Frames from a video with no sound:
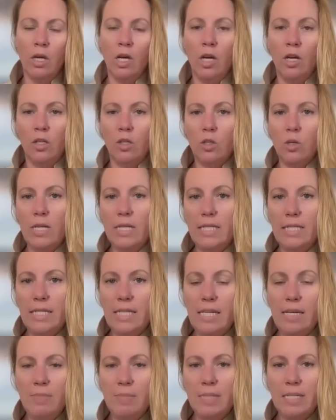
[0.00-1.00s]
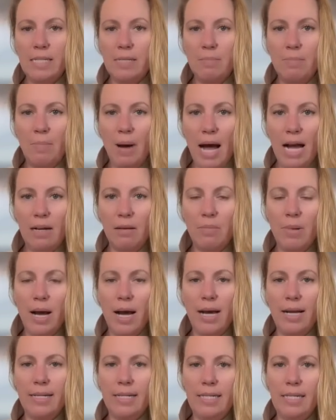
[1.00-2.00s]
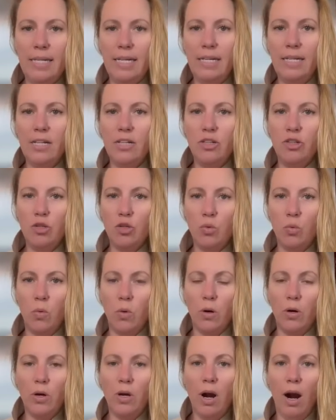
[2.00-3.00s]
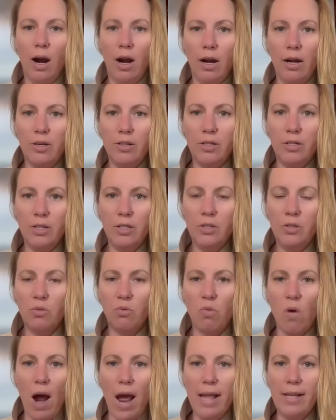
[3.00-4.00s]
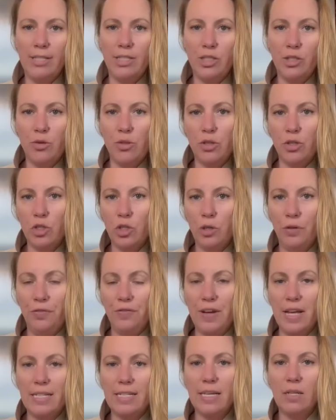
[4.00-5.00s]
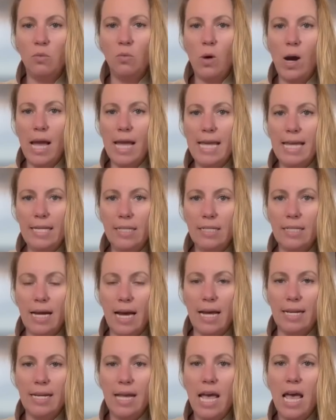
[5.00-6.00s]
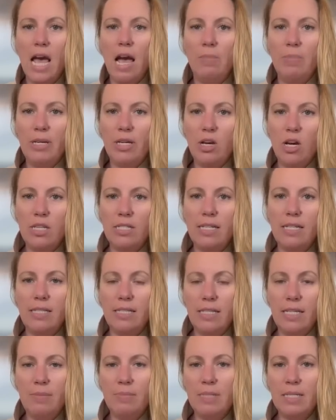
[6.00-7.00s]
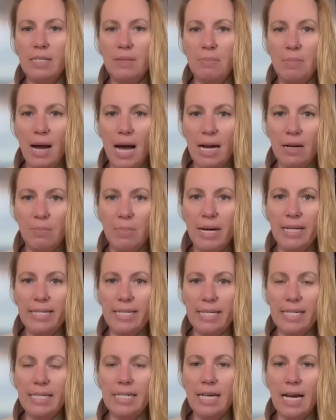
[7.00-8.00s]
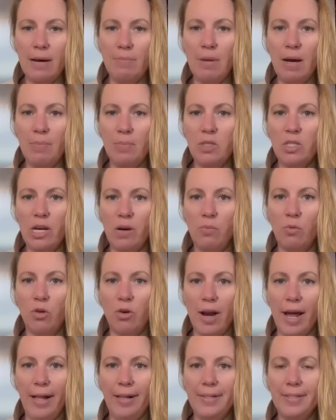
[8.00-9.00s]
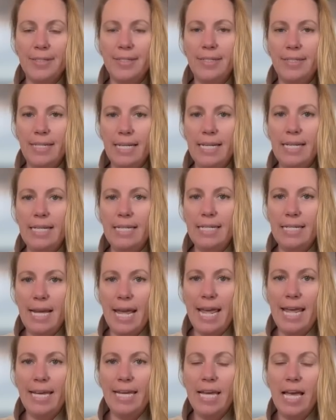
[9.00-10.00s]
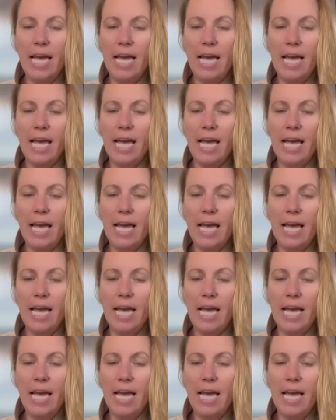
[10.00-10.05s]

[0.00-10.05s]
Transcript: So it seems the magma needed to work harder to rise to the surface. And why is that? Because it seems the magma did come up somewhere else. It didn't take